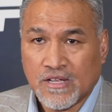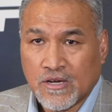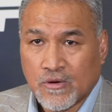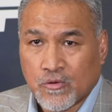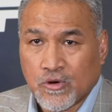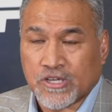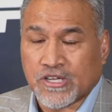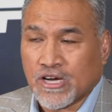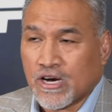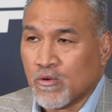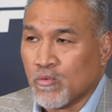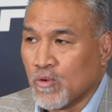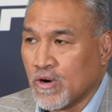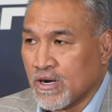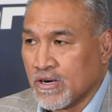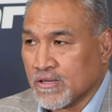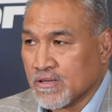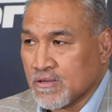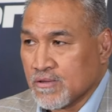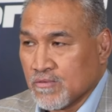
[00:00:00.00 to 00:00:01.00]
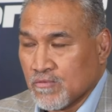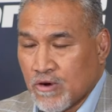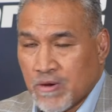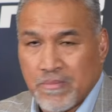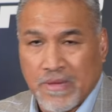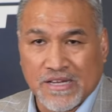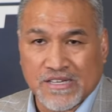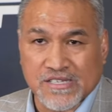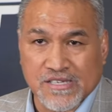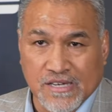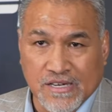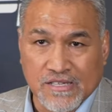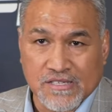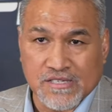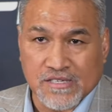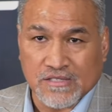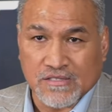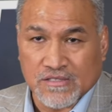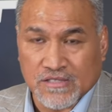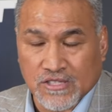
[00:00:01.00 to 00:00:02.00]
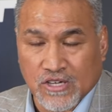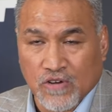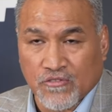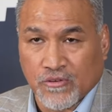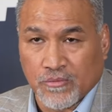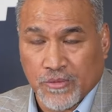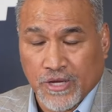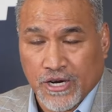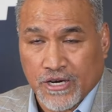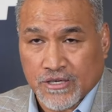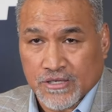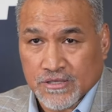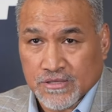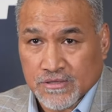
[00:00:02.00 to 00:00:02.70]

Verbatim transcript: work out what what makes sense and go from there.